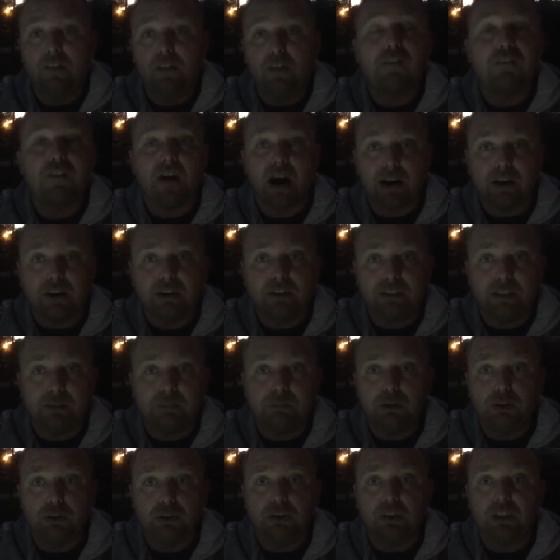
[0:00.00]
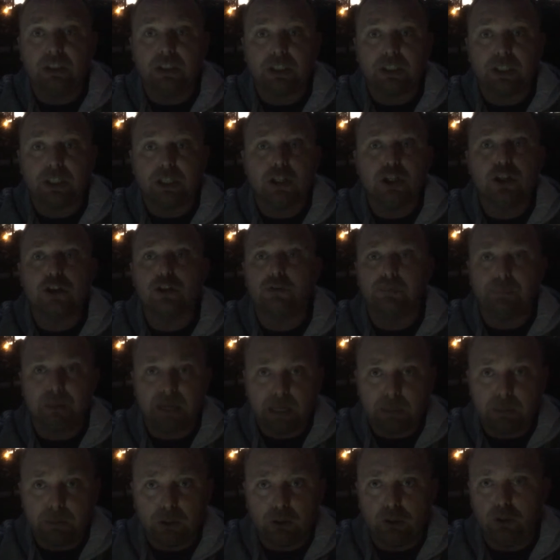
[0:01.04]
fire team to do these things, you've been
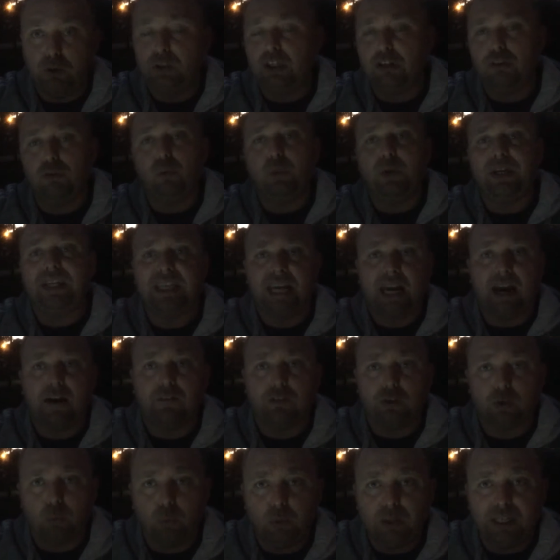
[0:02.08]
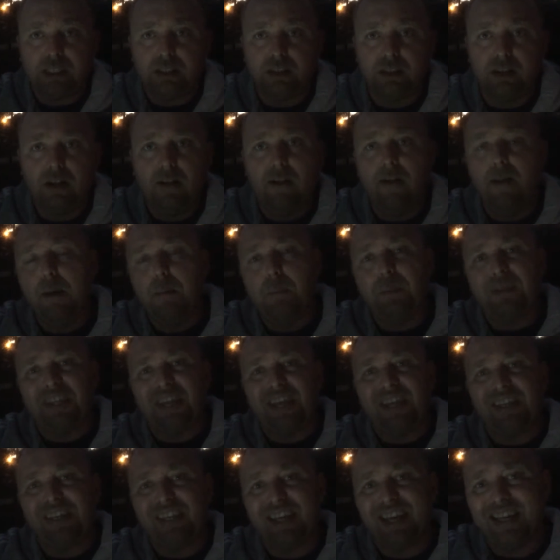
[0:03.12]
able to do these week after week. But
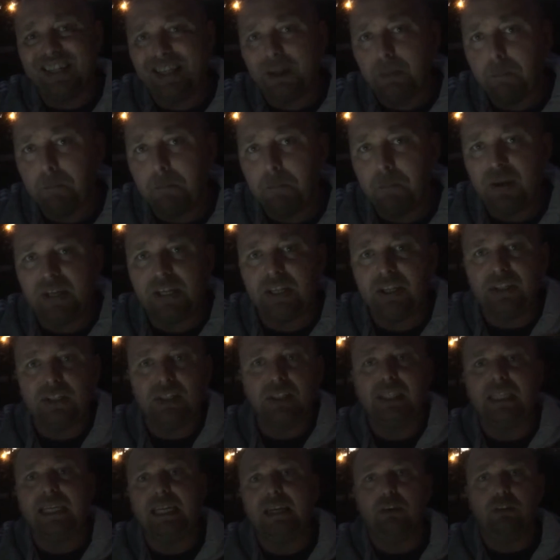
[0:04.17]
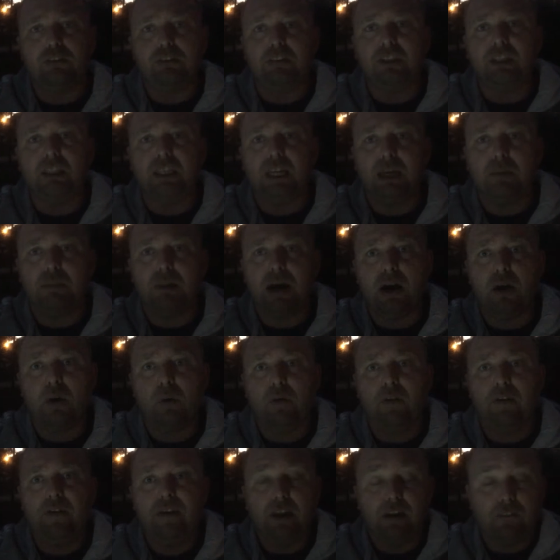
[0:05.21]
then the minute the DLC came
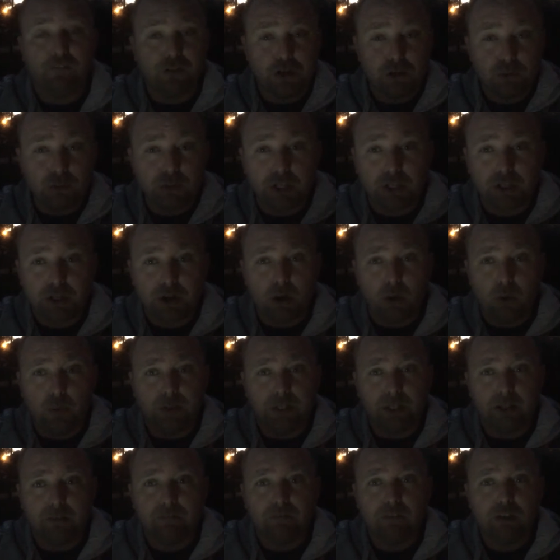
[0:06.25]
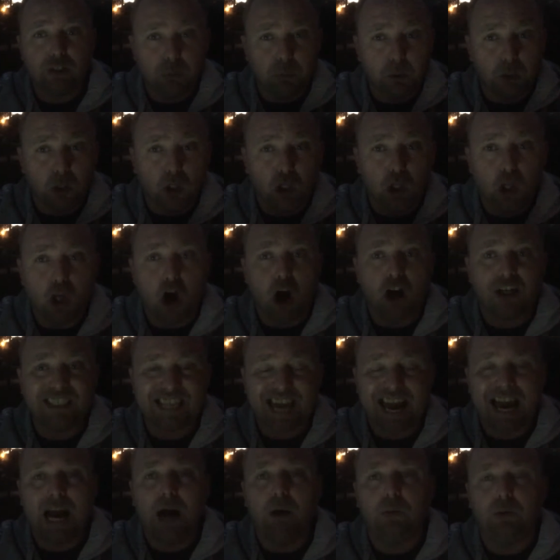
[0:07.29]
out, if you didn't own it, you were locked
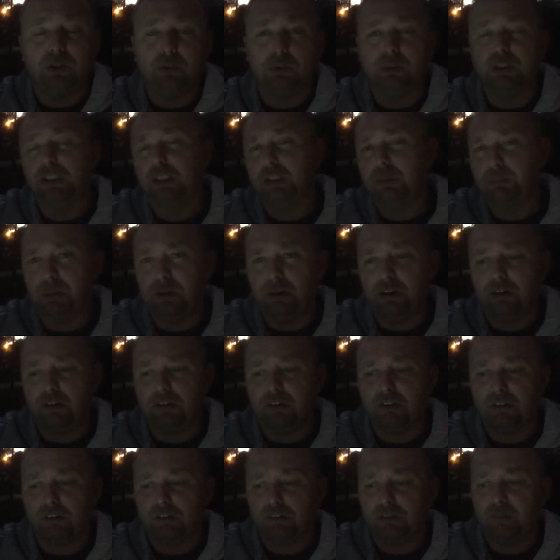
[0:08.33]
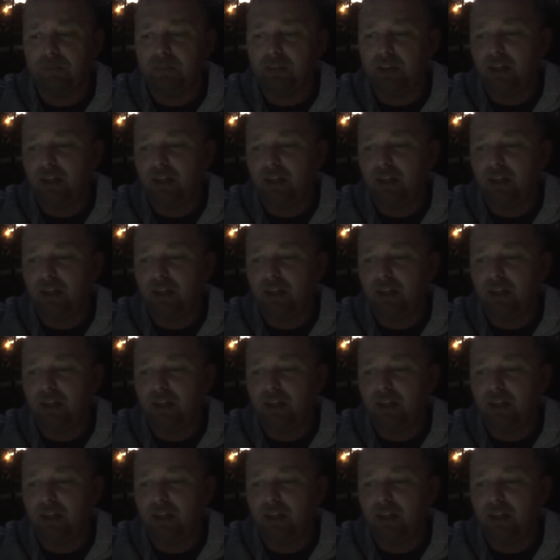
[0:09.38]
out of those experiences.